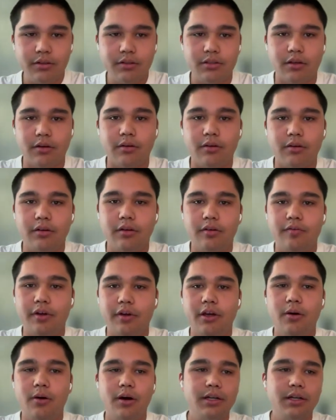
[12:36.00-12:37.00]
So if I
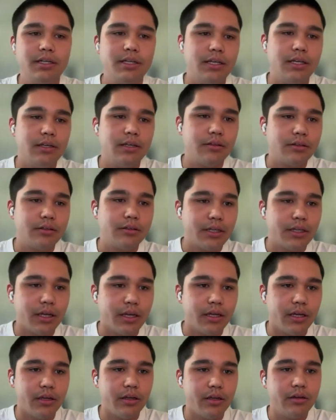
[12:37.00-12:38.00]
go on to
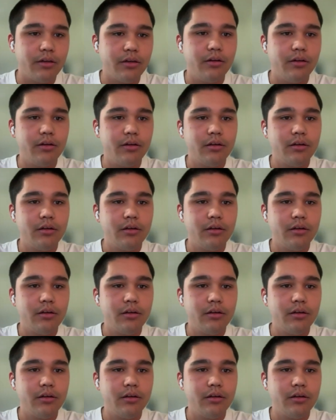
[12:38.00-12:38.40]
Etherscan